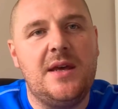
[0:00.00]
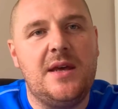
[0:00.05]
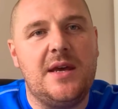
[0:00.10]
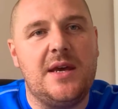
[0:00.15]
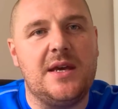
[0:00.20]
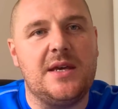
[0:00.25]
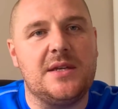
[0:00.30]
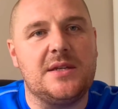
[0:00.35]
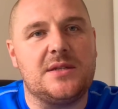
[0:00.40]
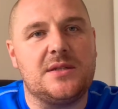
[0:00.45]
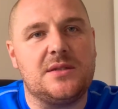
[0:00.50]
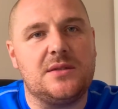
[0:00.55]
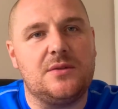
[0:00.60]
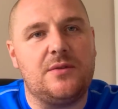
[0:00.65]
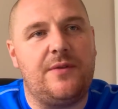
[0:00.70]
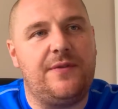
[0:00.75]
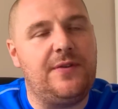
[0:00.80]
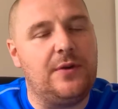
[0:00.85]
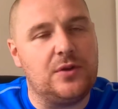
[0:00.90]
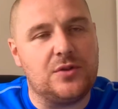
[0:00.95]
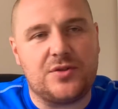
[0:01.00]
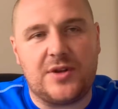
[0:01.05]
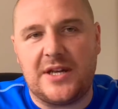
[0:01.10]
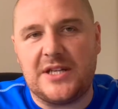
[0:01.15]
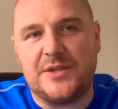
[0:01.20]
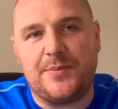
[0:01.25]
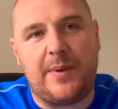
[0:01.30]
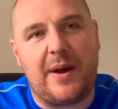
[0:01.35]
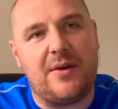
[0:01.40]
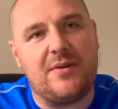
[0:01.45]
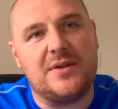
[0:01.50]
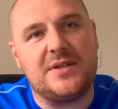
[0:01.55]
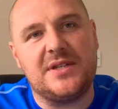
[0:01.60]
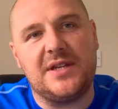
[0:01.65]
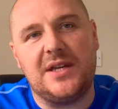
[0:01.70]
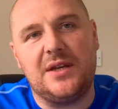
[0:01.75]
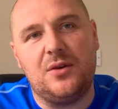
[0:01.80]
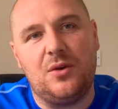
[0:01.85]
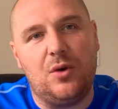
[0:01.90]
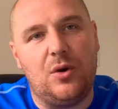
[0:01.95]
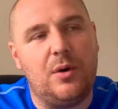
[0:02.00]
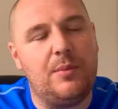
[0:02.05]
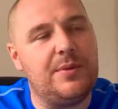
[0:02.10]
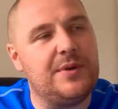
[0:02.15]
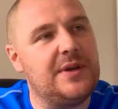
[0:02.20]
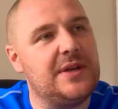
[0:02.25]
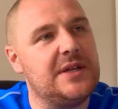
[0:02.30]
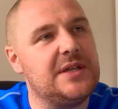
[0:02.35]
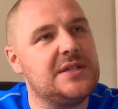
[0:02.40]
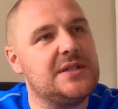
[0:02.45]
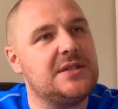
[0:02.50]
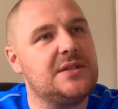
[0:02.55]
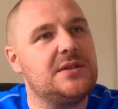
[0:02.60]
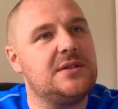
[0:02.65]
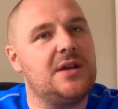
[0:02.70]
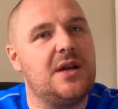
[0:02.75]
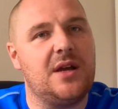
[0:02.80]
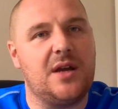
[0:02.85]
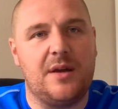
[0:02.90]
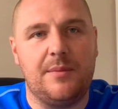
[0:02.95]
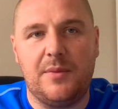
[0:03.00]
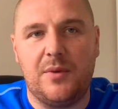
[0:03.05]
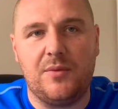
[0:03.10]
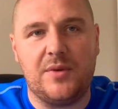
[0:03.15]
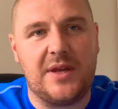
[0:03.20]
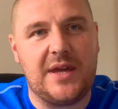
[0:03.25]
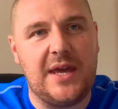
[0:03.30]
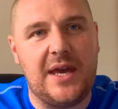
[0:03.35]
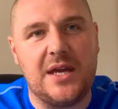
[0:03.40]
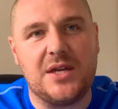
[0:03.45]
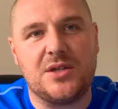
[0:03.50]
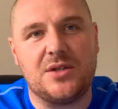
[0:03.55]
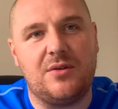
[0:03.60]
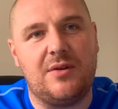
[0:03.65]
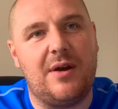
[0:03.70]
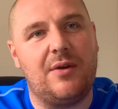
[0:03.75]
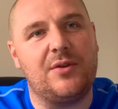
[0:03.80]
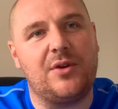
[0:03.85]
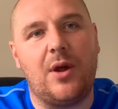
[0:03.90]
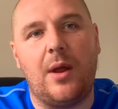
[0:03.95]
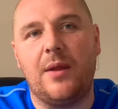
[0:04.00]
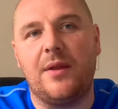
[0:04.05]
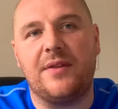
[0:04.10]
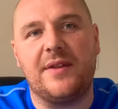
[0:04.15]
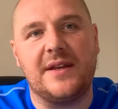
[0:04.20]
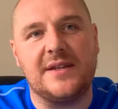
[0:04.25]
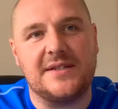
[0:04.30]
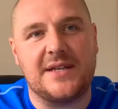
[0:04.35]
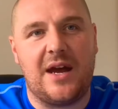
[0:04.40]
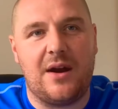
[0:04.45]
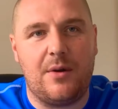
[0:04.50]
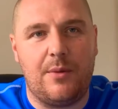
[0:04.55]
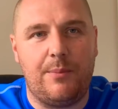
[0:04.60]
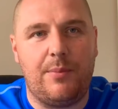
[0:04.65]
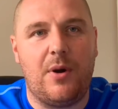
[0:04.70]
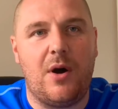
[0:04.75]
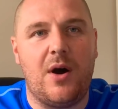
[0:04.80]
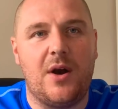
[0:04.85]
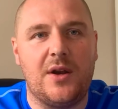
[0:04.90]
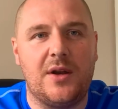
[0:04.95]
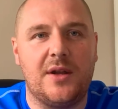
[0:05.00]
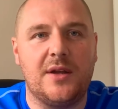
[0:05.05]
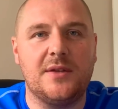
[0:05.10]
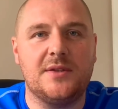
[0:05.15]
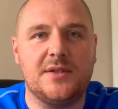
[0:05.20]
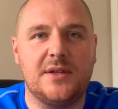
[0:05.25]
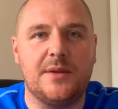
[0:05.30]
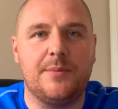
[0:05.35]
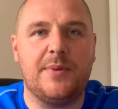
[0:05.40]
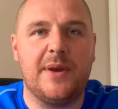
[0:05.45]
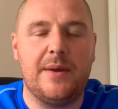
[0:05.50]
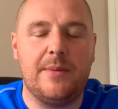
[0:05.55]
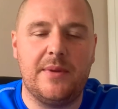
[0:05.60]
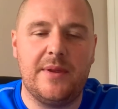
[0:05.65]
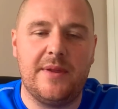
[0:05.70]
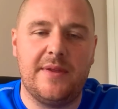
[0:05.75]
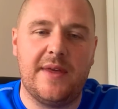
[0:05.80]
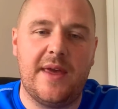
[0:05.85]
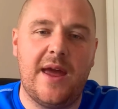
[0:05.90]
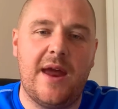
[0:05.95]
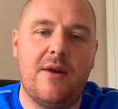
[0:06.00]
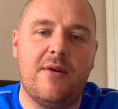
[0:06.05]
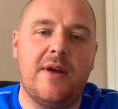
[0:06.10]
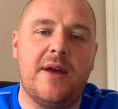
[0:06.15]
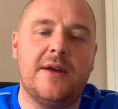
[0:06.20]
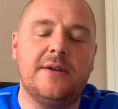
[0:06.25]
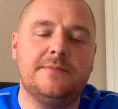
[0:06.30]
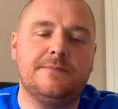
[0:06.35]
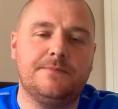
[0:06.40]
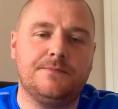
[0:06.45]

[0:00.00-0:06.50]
is full transparency, openness and communication around all the things that are important to the people of the area.